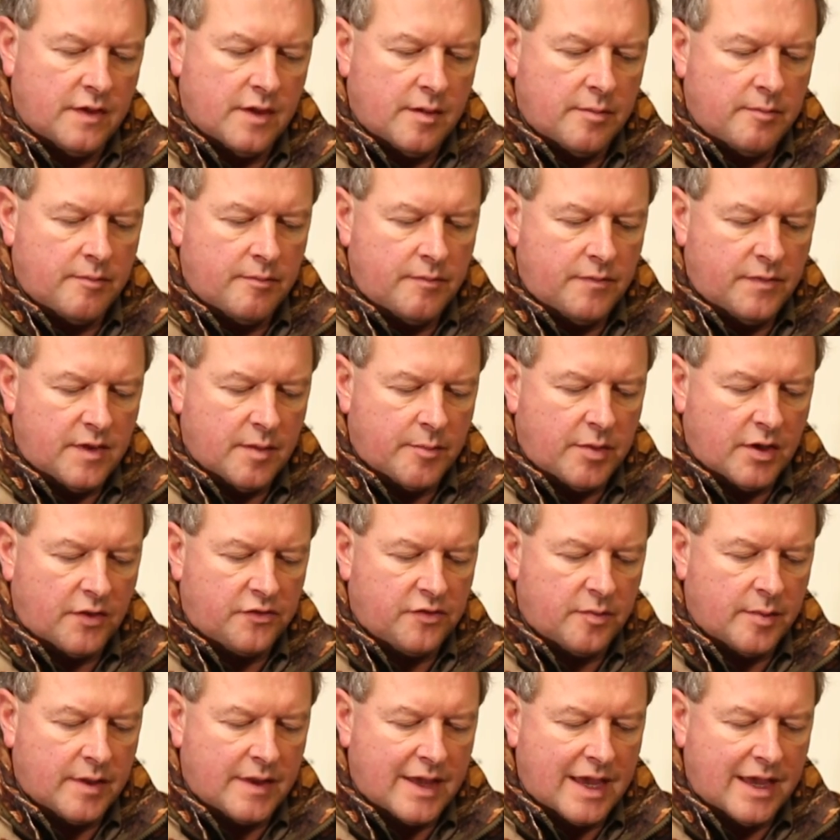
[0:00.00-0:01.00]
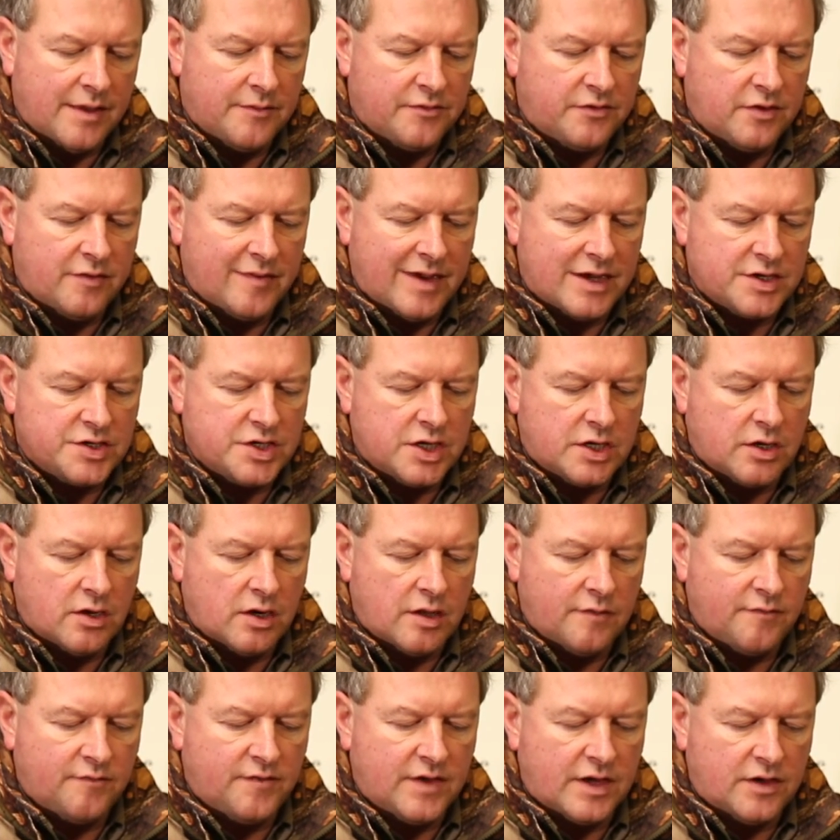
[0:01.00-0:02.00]
the bottom of that, so you've actually got
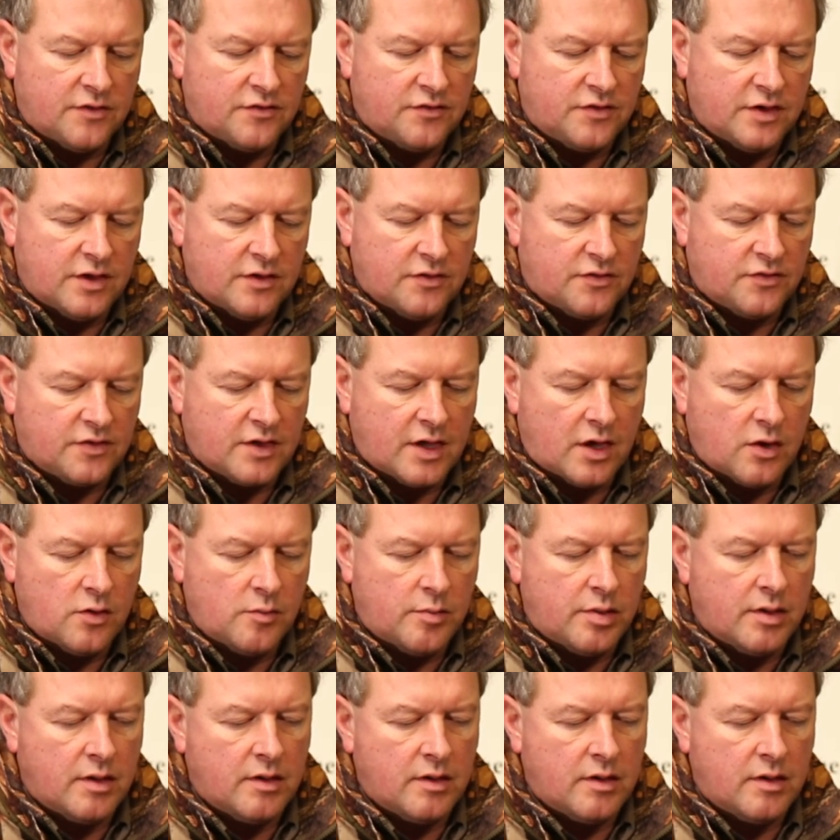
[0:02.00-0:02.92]
it fixed to your scope.